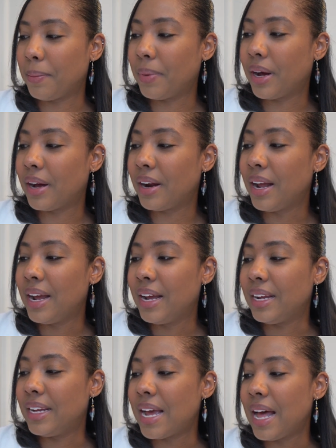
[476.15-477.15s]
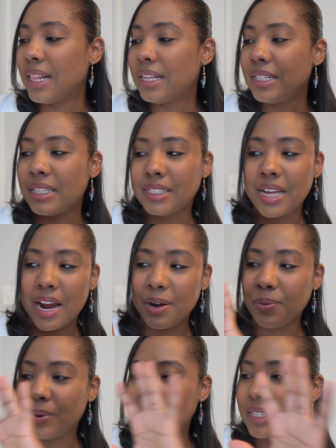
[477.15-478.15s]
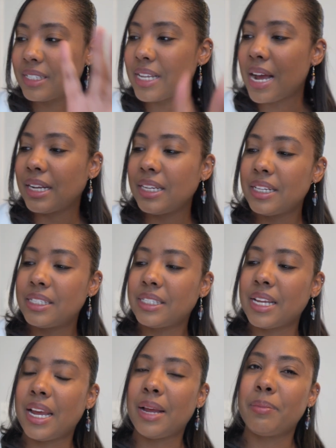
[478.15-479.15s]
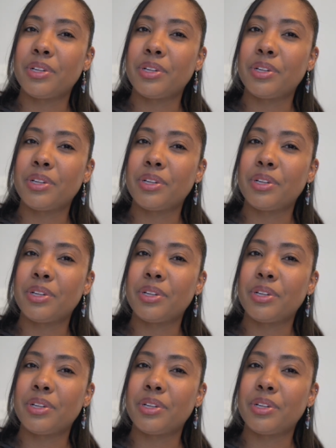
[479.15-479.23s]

But yeah, the design was exactly the same.